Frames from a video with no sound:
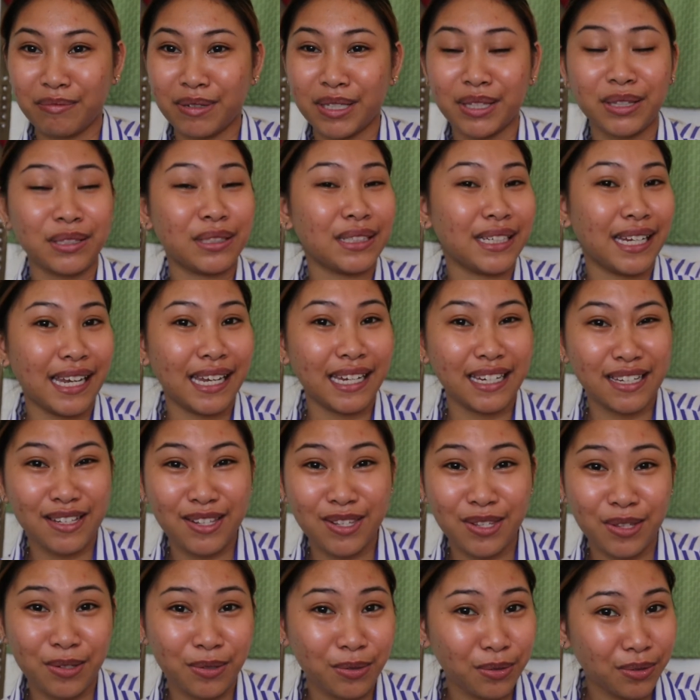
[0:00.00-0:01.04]
But today,
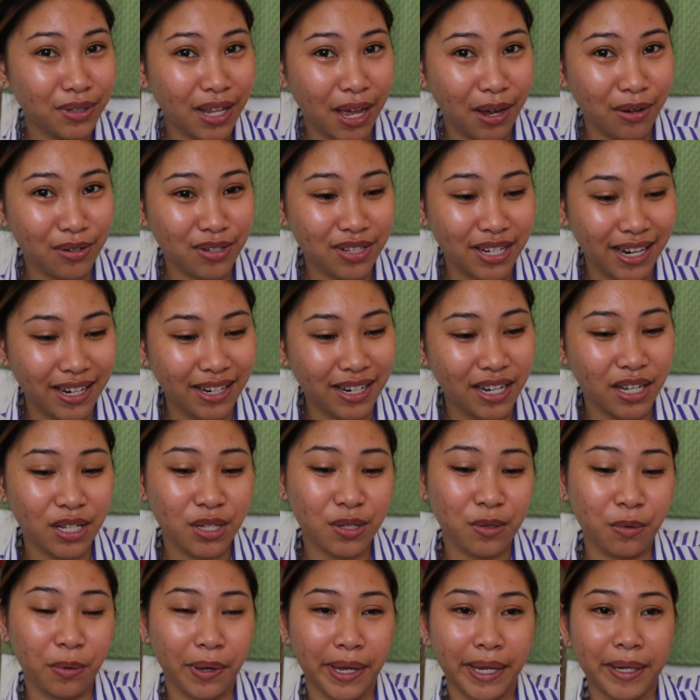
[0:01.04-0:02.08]
it's 2,000.
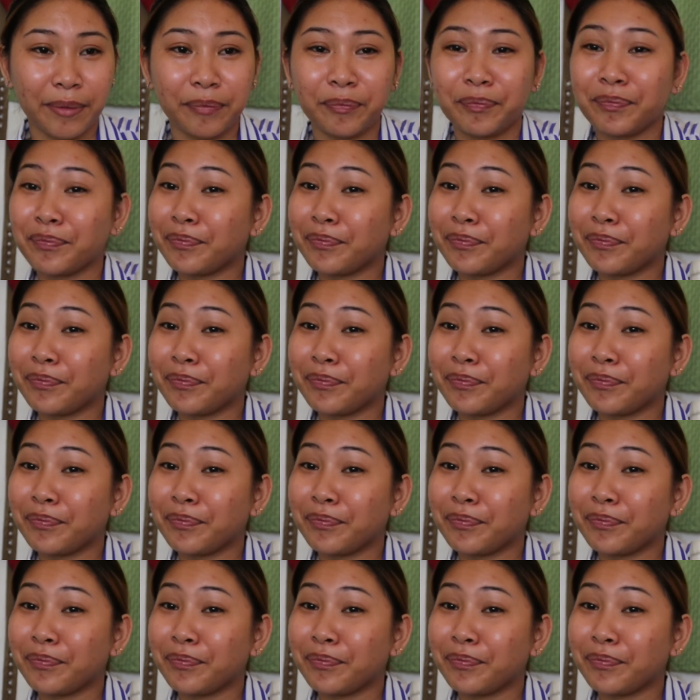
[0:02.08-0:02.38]
That's why.